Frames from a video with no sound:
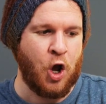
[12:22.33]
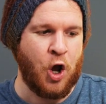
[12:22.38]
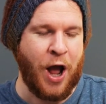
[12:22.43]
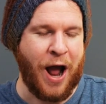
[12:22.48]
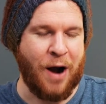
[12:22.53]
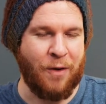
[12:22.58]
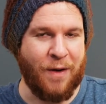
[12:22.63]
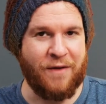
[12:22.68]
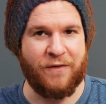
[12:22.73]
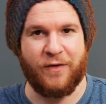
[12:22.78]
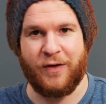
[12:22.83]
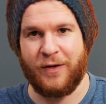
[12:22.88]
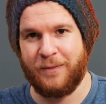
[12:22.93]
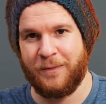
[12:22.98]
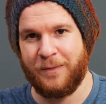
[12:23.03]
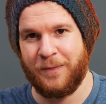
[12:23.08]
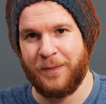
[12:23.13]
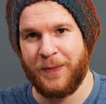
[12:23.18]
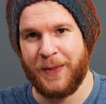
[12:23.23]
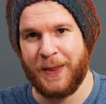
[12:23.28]
However,
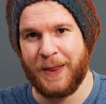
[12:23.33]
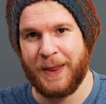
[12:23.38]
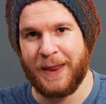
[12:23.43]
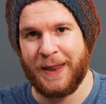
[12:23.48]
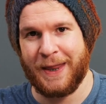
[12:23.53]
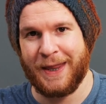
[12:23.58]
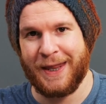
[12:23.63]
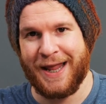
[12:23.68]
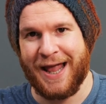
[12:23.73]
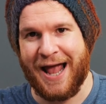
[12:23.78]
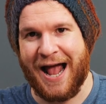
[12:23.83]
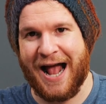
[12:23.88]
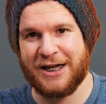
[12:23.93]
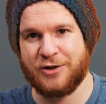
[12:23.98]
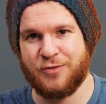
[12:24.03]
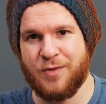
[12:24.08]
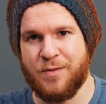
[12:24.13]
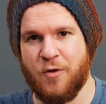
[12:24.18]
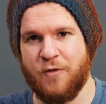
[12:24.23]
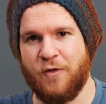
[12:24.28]

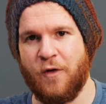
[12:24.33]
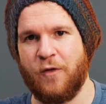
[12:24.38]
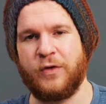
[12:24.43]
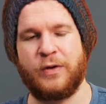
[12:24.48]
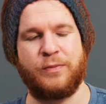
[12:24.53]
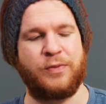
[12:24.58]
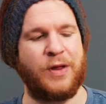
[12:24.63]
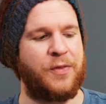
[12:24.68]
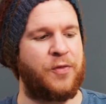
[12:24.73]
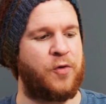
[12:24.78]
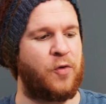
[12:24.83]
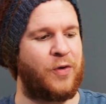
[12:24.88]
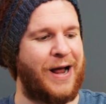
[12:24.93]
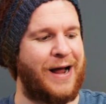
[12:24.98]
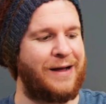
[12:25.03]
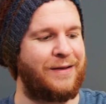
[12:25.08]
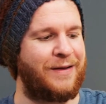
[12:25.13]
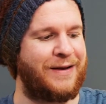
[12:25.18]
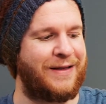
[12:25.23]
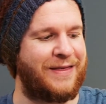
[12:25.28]
as we move over to Bloodthorn
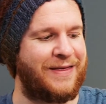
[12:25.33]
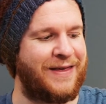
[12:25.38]
Island,